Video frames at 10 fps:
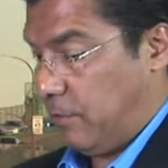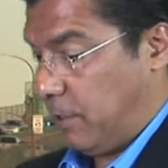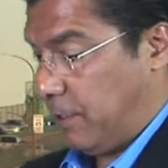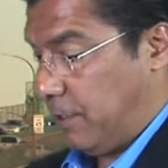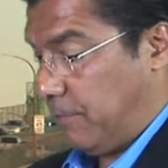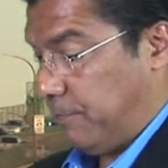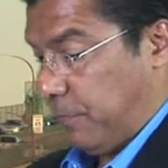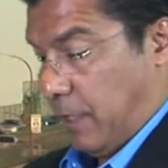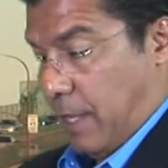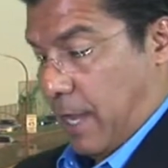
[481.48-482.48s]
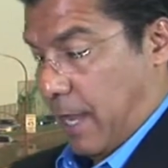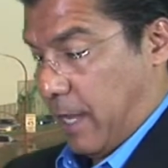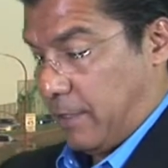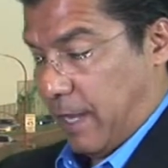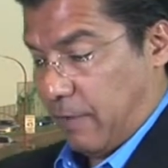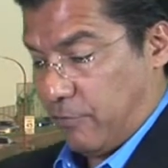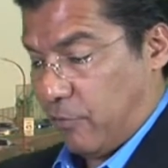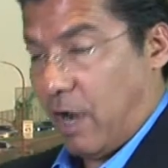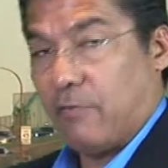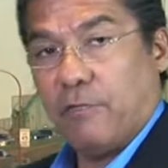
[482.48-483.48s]
on here, and you have the
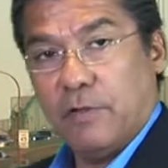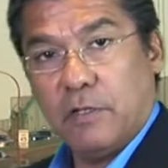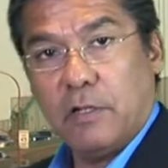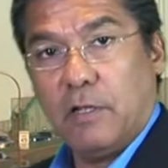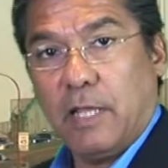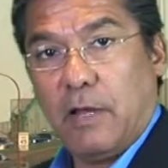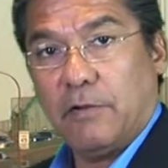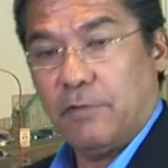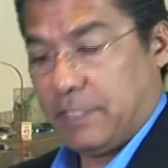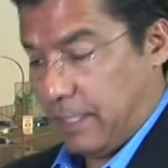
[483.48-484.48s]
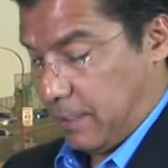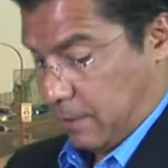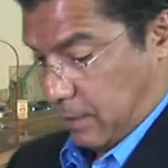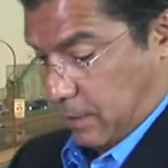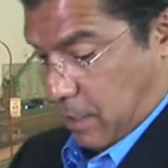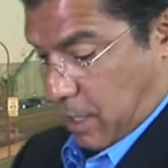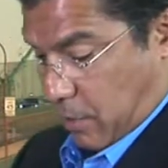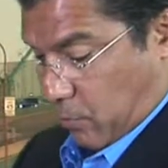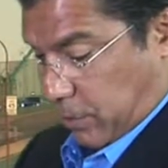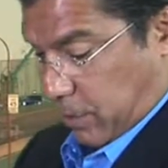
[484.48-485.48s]
driver fill it all out every day.
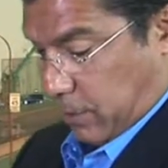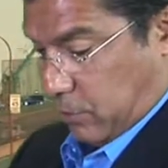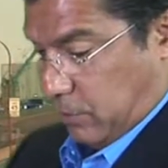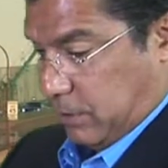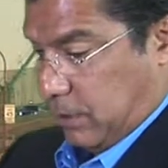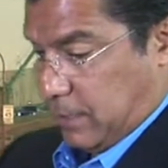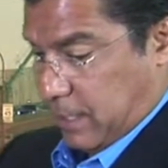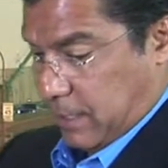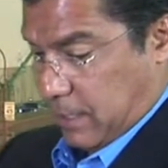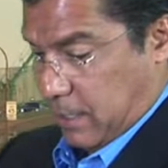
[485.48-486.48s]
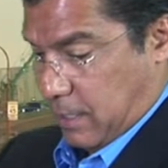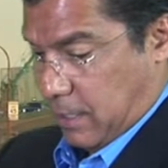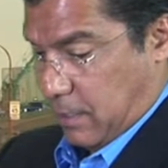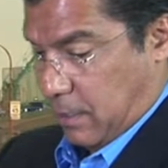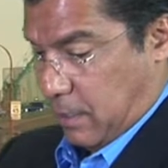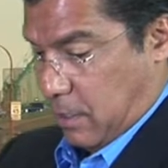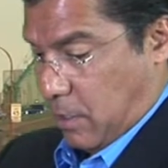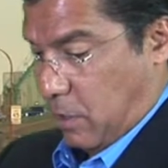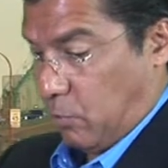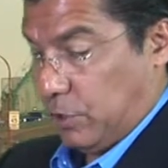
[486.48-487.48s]
And what they do is they take the
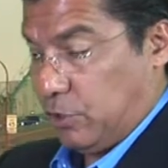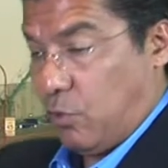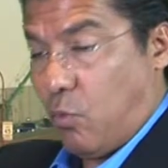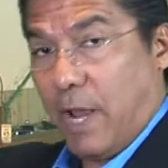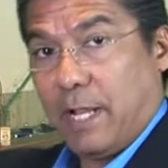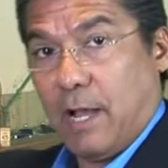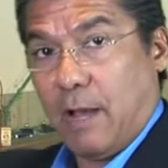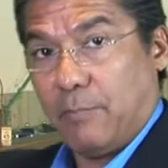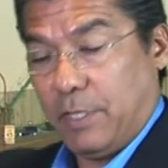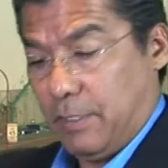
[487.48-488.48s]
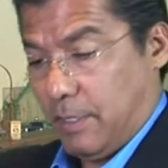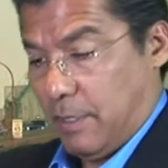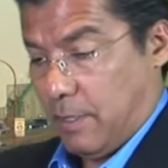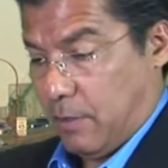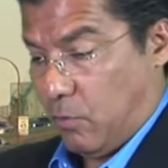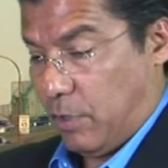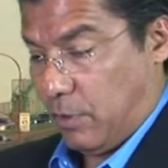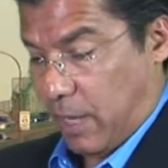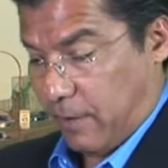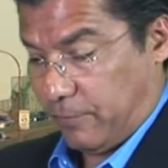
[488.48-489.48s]
original white copy
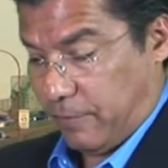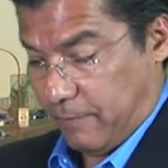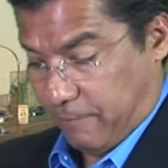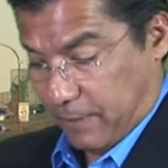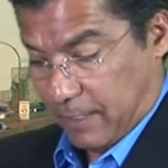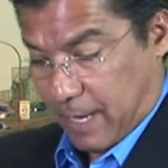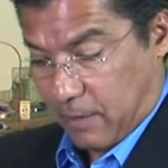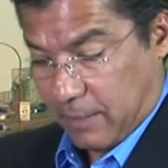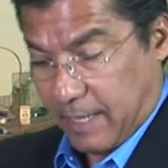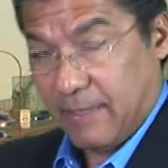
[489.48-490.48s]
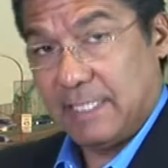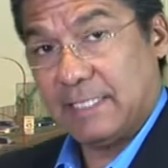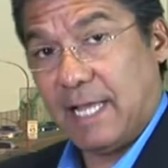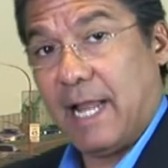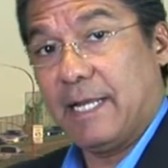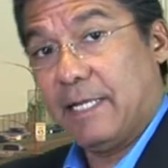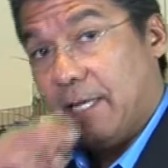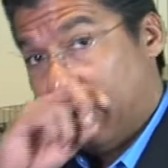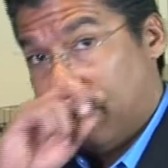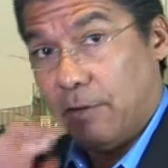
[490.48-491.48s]
after they fill it out and they sign it,
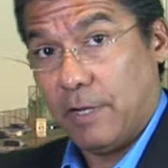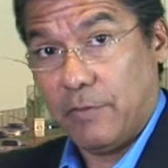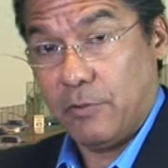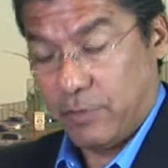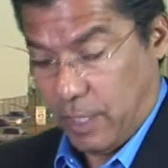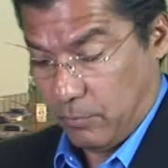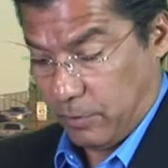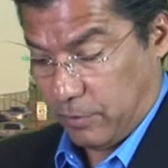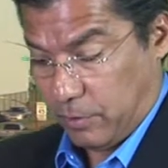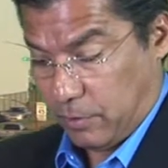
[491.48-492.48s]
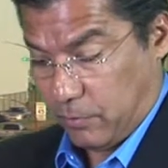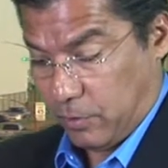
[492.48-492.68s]
and they're done with their